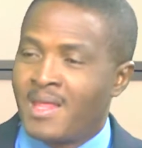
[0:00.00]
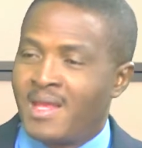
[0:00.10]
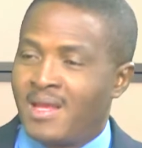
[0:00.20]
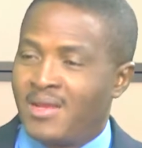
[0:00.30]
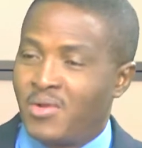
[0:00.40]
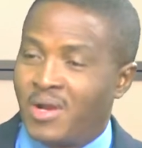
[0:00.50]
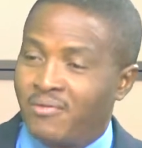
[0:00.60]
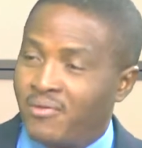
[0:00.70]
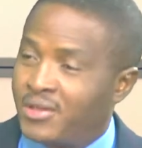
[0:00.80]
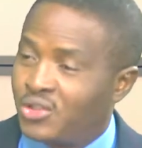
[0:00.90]
you are
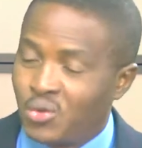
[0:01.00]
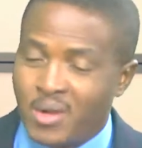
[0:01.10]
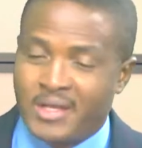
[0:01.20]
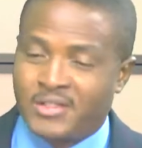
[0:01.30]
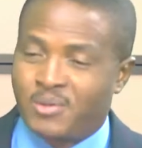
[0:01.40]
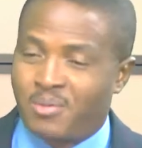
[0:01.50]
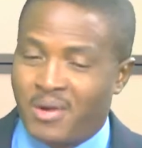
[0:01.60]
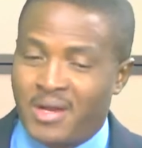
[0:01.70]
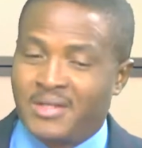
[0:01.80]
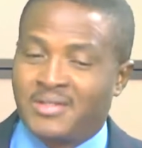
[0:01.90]
free to
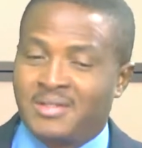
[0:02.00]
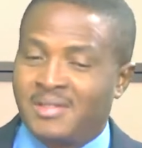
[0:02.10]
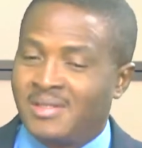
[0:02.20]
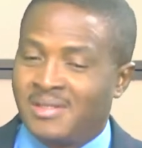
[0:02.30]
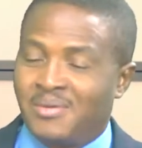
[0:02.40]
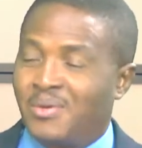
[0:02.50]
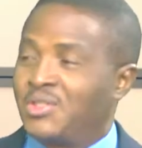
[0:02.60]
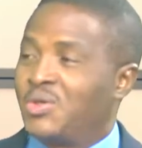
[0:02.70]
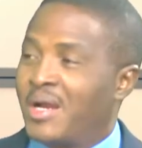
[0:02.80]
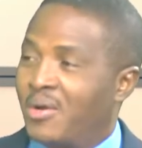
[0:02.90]
express what
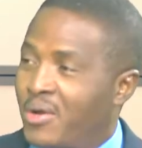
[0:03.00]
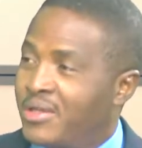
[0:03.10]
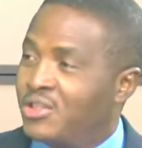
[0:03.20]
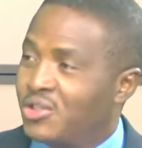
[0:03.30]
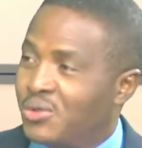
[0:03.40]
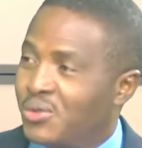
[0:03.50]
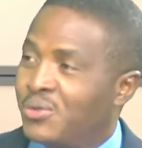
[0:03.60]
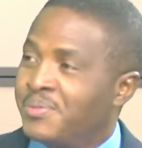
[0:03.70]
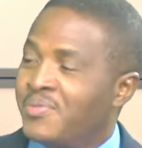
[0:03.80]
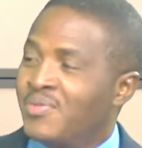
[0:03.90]
you are going through,
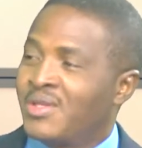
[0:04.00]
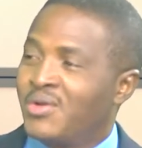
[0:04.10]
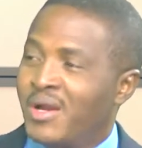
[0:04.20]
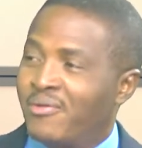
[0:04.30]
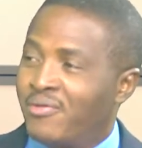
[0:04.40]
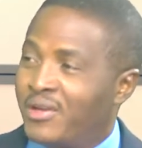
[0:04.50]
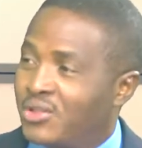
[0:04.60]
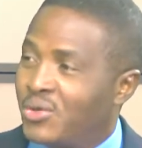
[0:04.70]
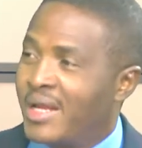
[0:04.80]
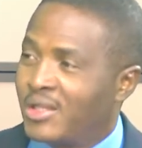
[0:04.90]
you are free to
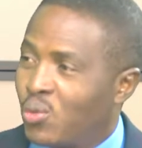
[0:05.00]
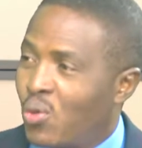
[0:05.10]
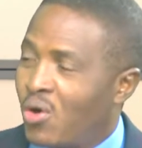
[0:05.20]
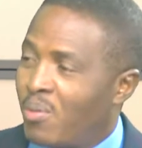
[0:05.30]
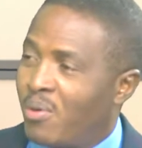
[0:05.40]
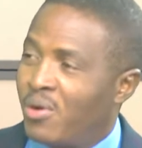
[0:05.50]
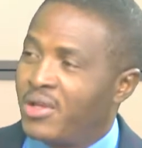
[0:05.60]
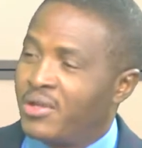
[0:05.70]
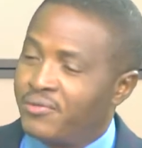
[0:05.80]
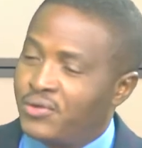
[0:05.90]
network, but
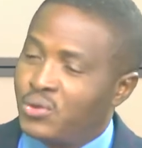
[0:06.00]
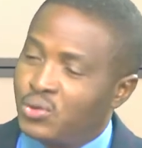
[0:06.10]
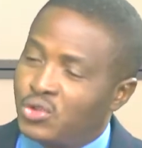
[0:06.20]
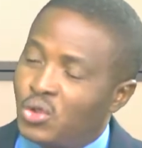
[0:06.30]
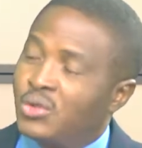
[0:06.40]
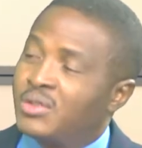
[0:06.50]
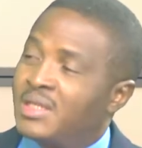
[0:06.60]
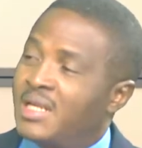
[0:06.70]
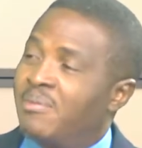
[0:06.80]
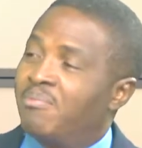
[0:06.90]
if you don't
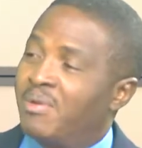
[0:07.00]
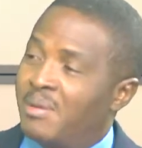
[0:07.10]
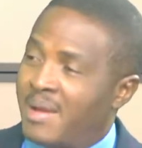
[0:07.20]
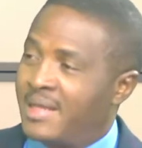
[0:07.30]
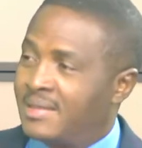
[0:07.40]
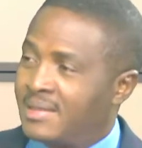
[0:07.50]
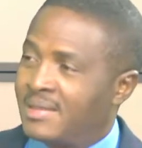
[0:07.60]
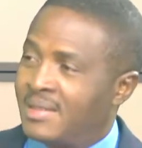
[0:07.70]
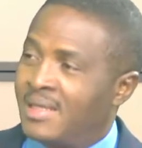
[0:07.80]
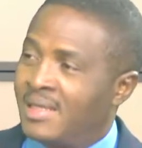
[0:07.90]
implement
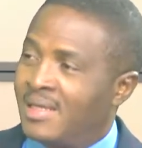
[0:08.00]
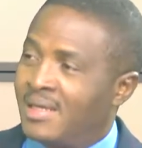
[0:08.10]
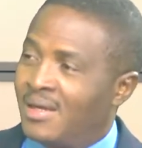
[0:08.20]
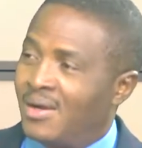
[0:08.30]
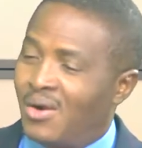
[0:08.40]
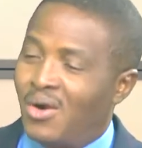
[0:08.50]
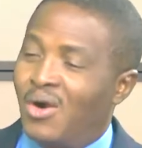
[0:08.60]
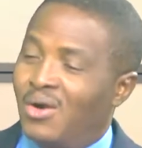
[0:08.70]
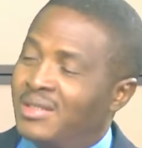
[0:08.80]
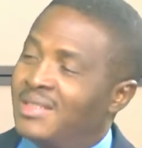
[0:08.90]

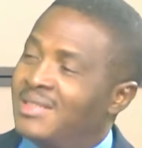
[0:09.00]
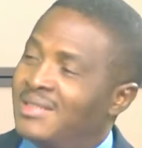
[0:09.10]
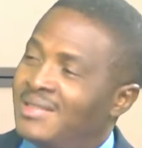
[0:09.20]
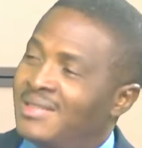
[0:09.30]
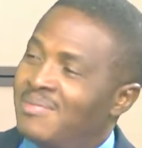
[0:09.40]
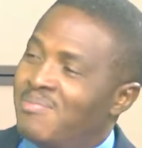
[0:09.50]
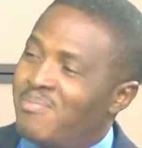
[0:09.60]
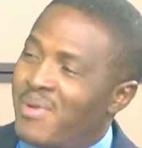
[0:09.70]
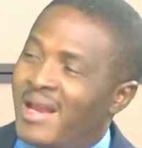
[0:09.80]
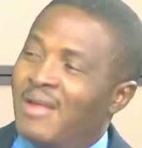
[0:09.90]
on
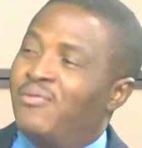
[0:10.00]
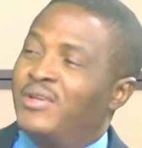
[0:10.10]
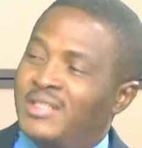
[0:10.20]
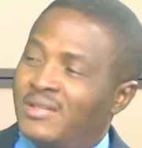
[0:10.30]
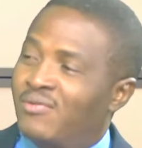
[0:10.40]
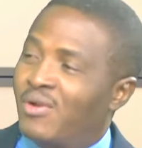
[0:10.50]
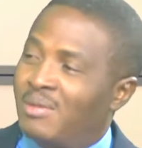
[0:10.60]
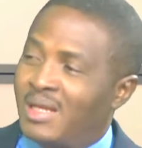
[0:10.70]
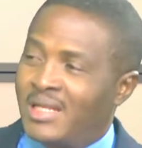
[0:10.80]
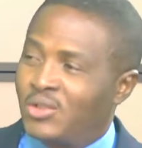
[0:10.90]
benefiting from the
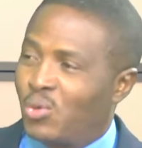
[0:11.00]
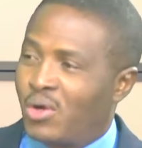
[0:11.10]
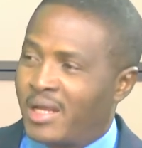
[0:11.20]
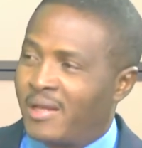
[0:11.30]
networking,